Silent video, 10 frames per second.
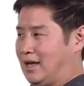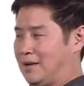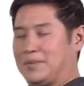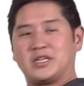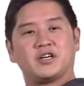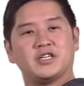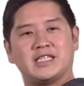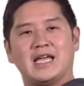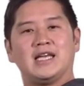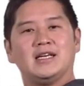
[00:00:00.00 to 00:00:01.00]
A picture is
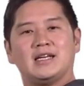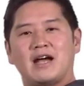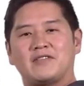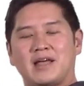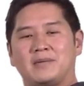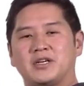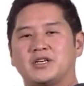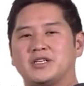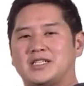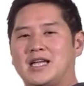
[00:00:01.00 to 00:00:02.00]
taken, and after that
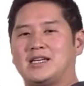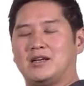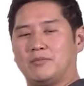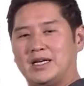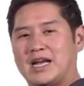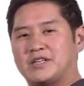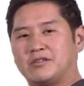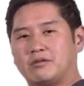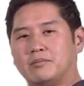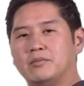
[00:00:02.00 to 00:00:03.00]
picture is taken, we can
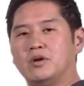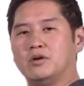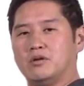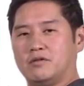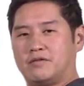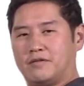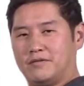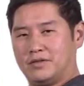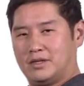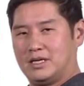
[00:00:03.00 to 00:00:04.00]
actually remove
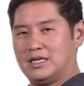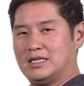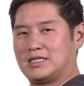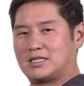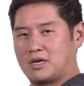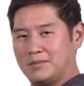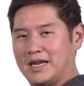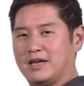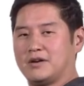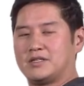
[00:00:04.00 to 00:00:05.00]
these
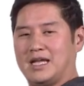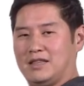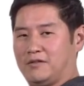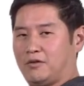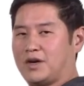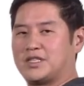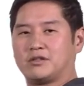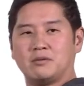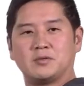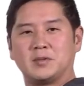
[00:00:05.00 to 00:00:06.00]
terminators and the
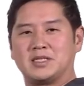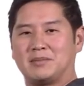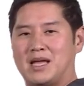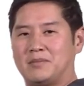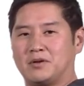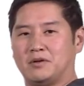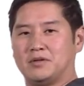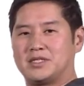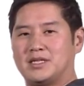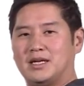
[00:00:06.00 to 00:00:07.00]
fluorescent groups with some
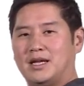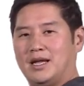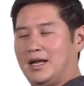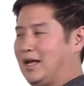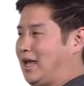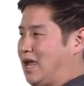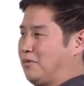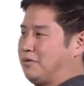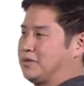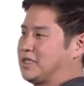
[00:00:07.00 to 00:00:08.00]
chemicals.
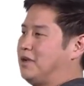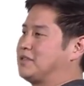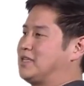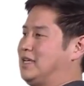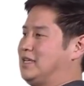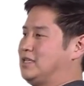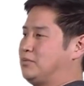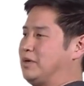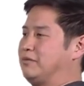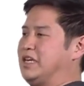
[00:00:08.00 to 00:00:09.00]
And what results
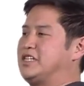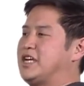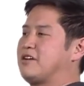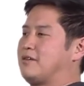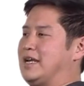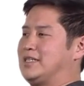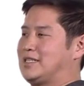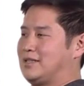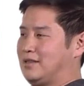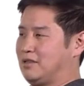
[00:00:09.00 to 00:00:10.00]
is we
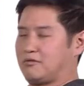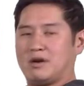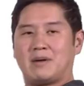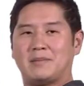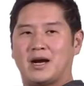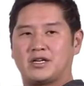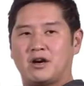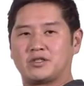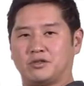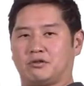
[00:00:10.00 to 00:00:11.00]
regenerate the three prime
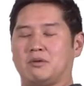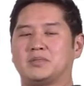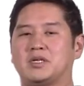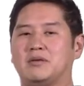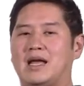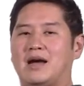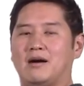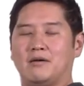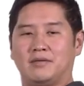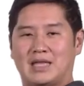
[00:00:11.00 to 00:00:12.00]
hydroxyl group, so
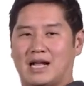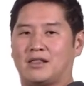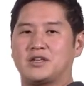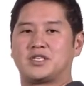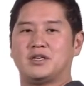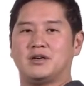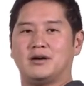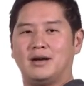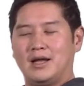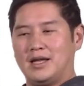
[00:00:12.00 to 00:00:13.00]
now that
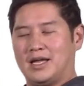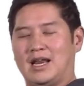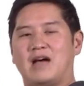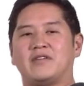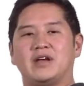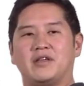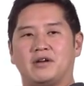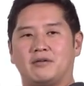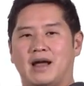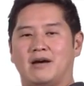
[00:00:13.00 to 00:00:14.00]
cluster can have
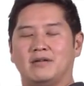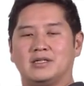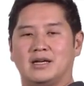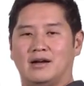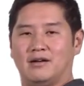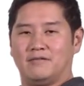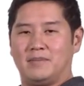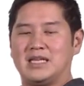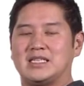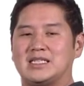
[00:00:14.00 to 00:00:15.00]
another round
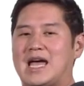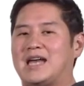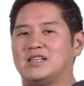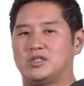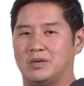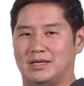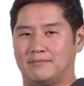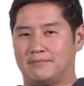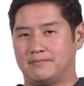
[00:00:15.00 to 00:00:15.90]
of bases added to it.